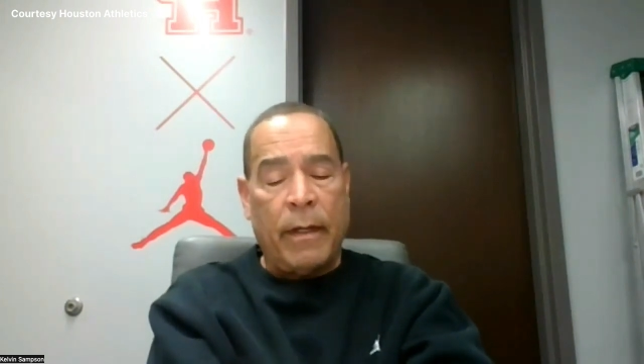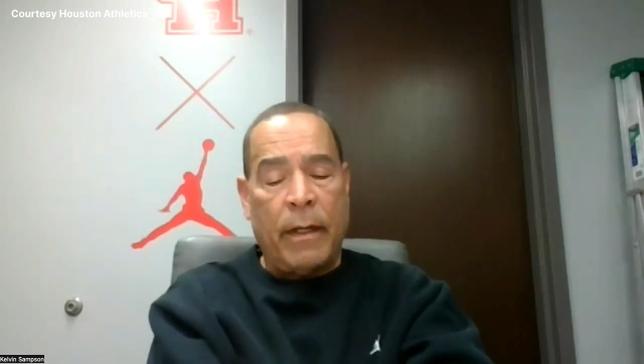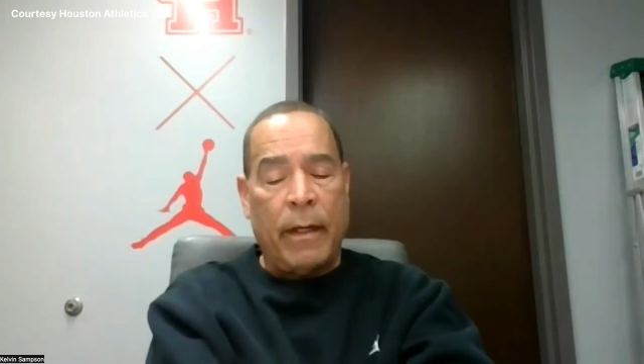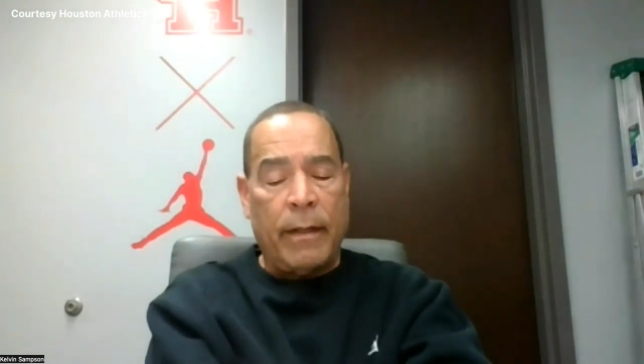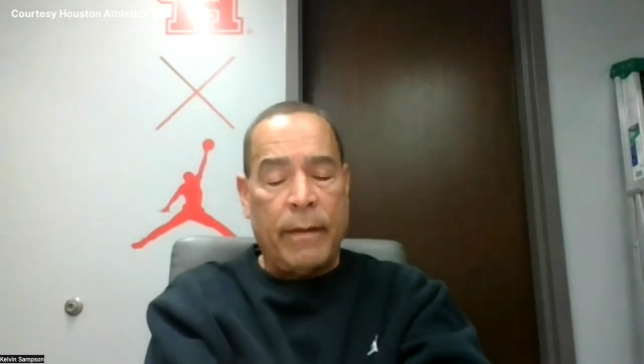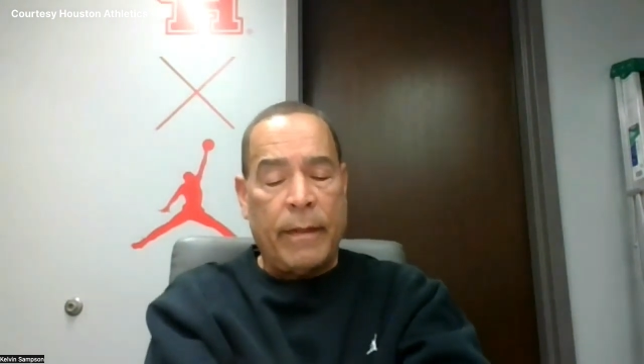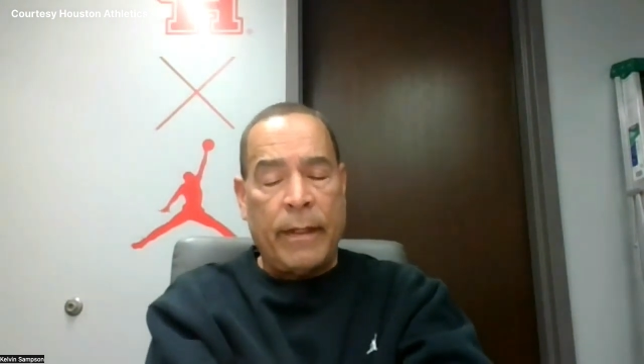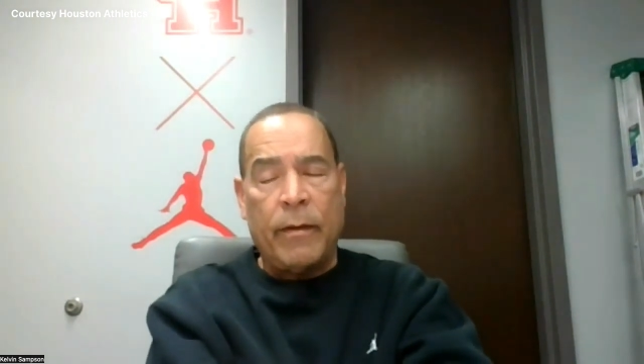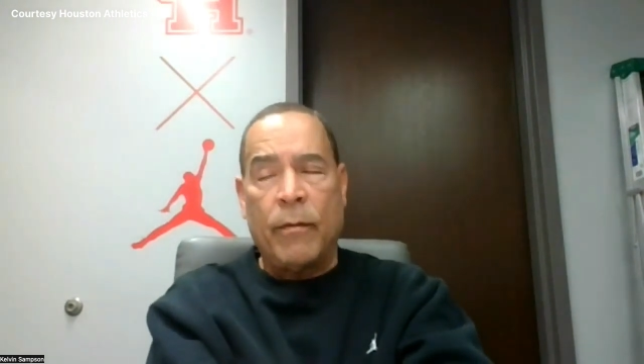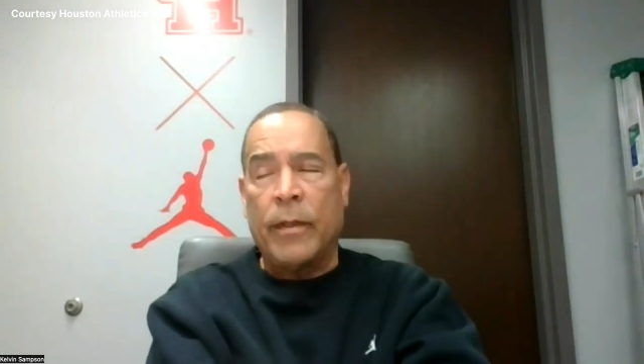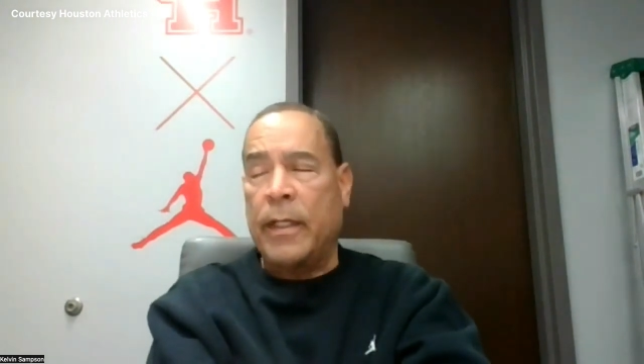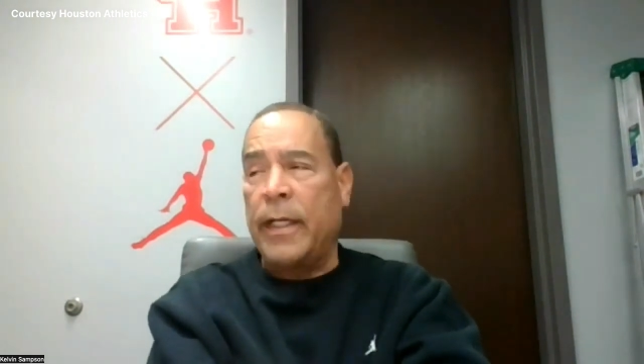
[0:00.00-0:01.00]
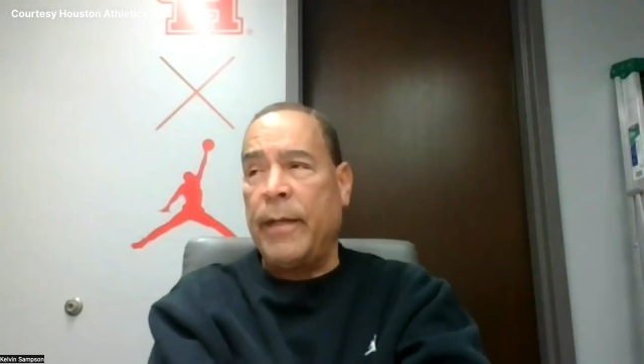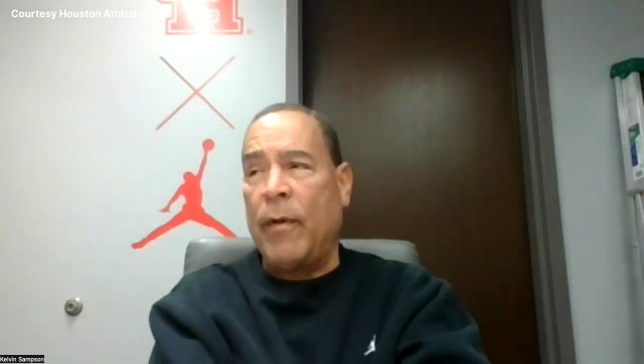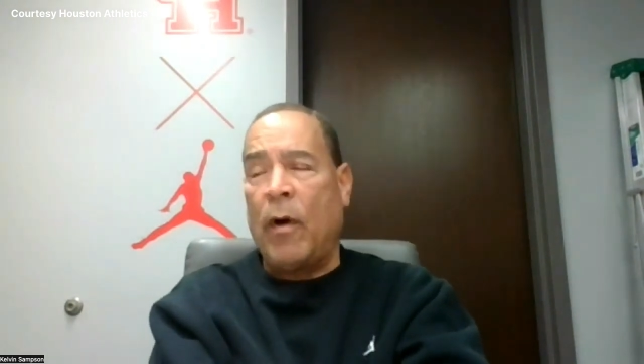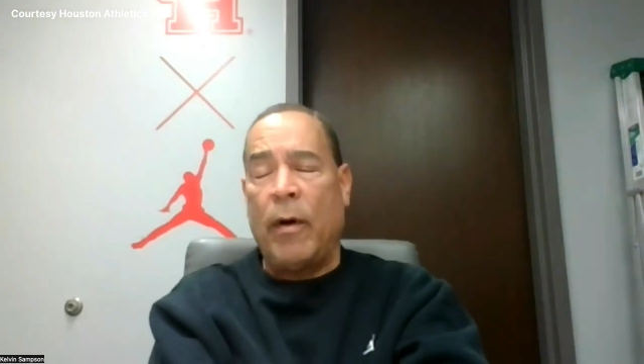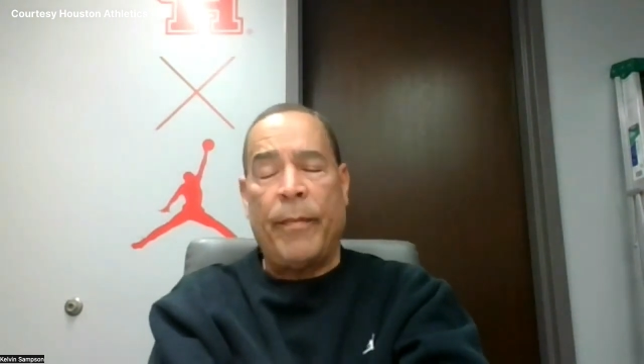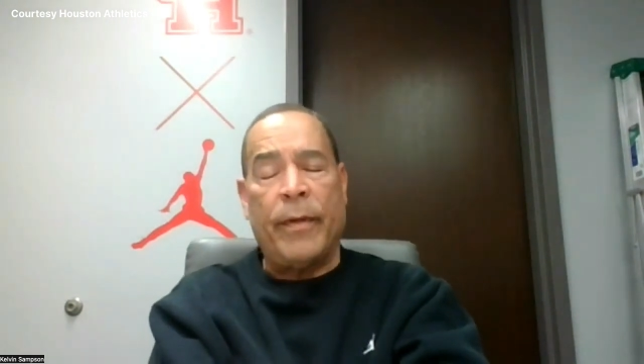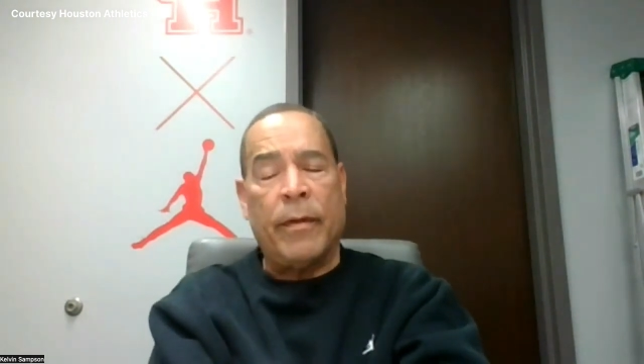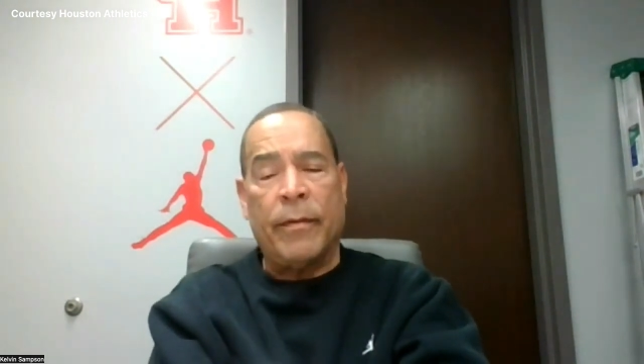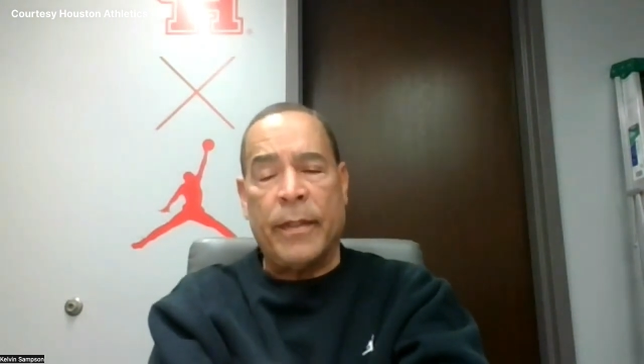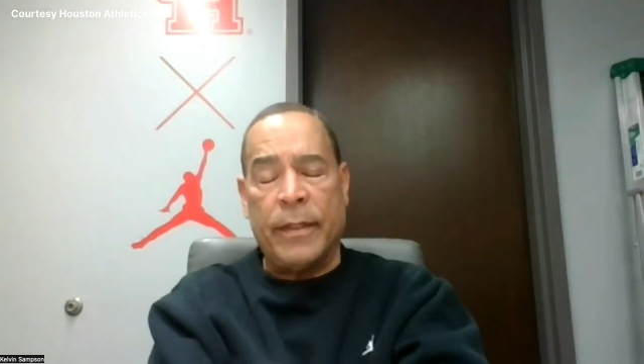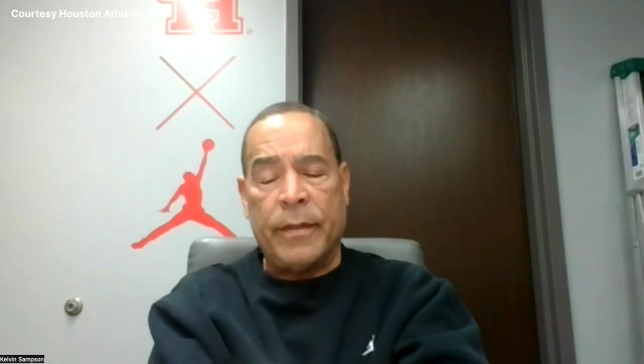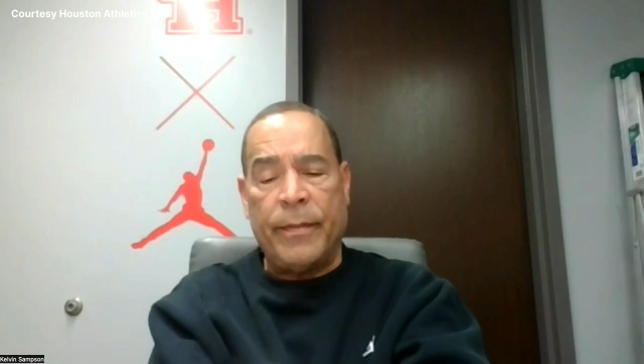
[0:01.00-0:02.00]
I don't want to keep harping
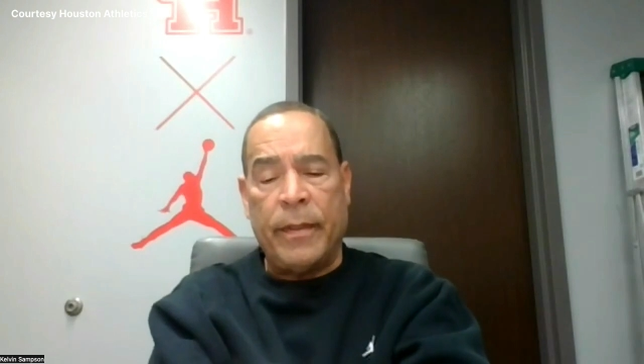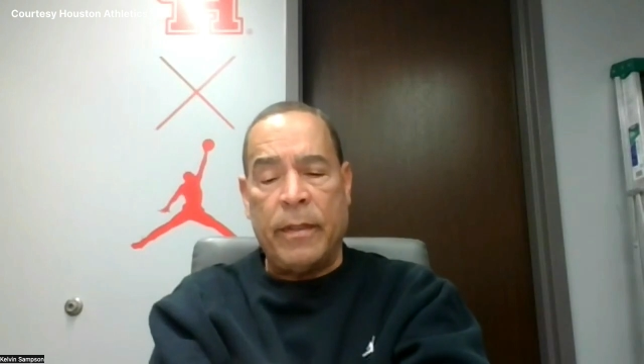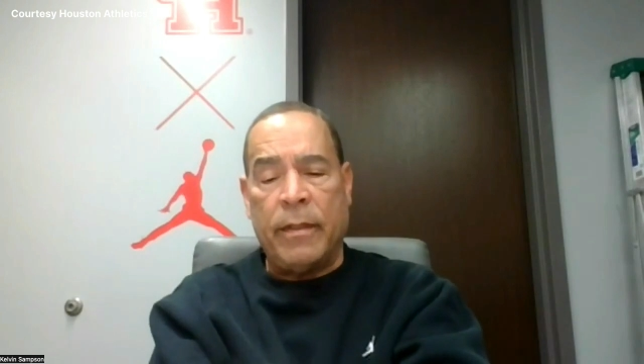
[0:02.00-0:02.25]
on this,